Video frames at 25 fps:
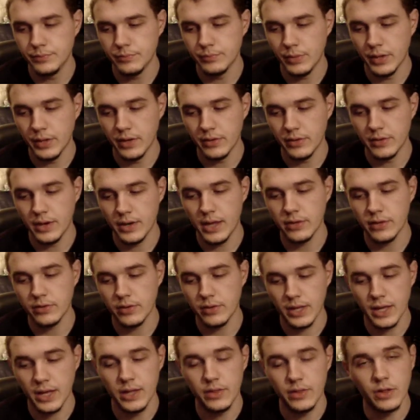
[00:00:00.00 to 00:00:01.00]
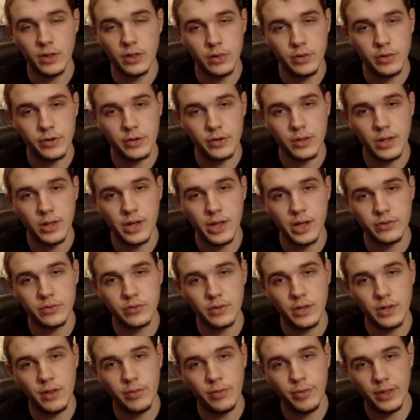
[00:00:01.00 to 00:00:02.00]
But it's nice. Again, the clear
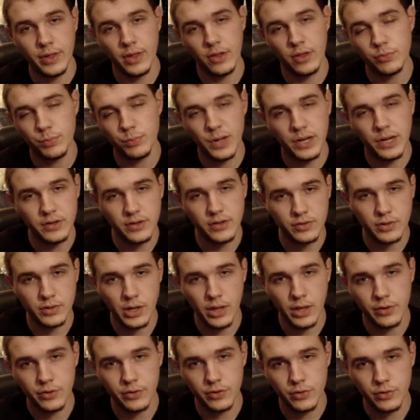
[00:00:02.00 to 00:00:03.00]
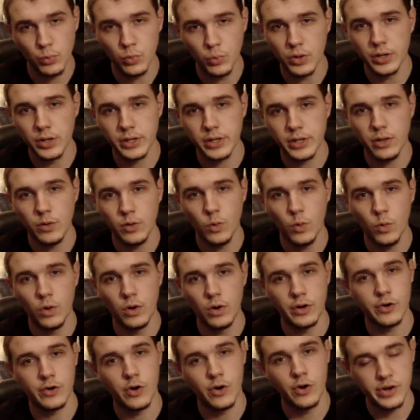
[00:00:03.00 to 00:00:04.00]
gloss. Anything else might discolor your work
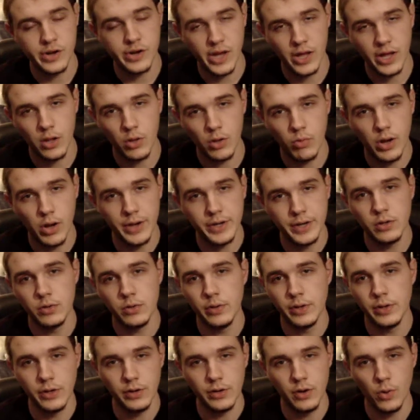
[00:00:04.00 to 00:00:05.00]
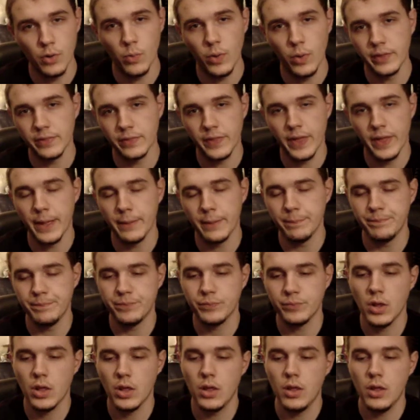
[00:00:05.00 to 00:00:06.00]
or turn yellow on you, and you don't want that.
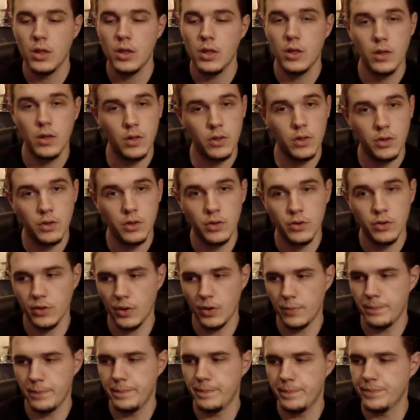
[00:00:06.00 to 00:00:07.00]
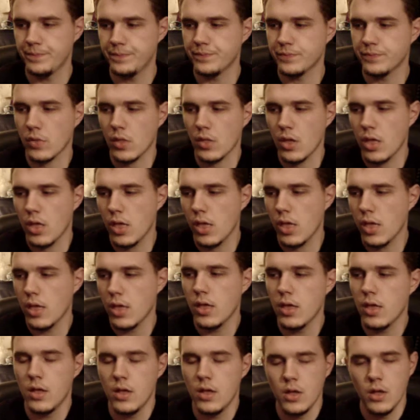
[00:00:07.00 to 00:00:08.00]
So, a
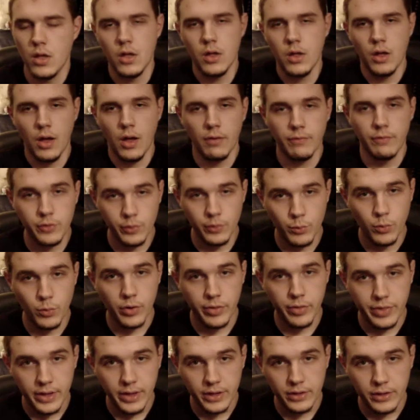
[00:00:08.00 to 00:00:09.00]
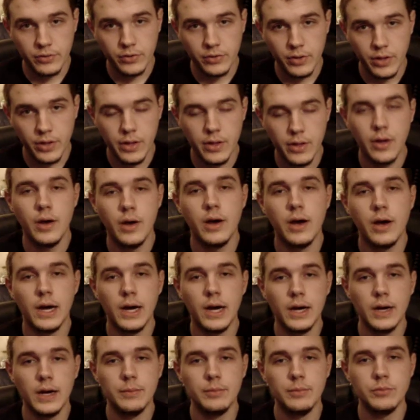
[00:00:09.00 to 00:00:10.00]
few more things.
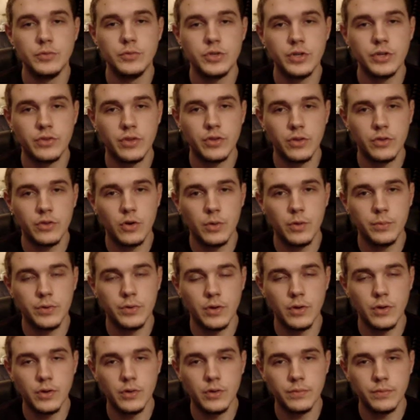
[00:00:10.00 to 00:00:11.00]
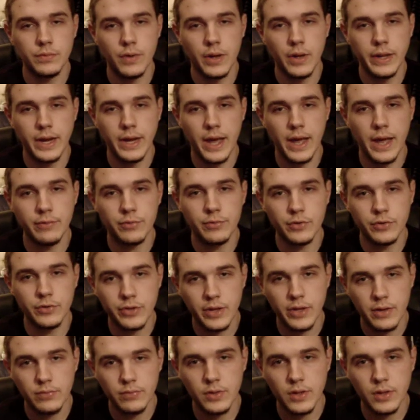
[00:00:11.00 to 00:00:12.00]
Just in terms of an eye for
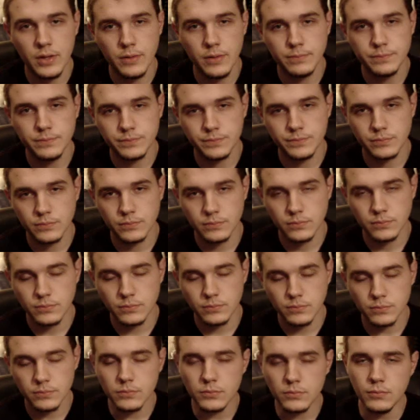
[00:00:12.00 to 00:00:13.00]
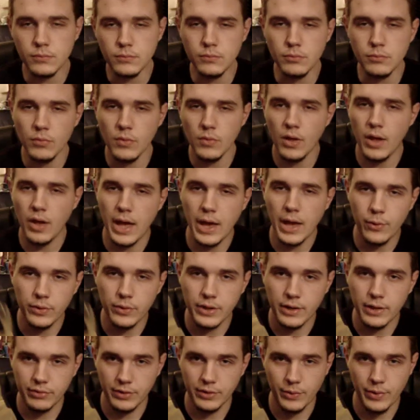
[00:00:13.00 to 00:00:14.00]
safety, I
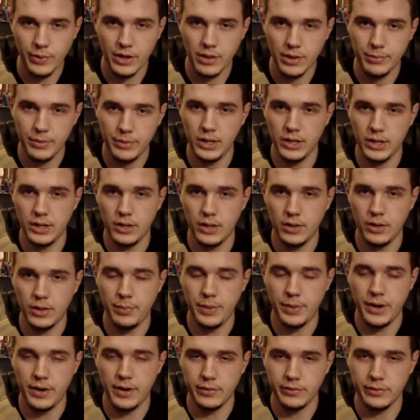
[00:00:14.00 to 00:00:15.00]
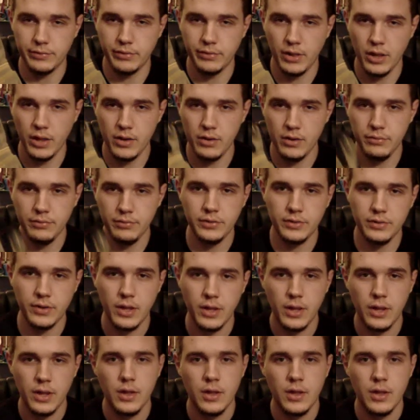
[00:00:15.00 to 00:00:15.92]
would definitely recommend getting a pair of gloves,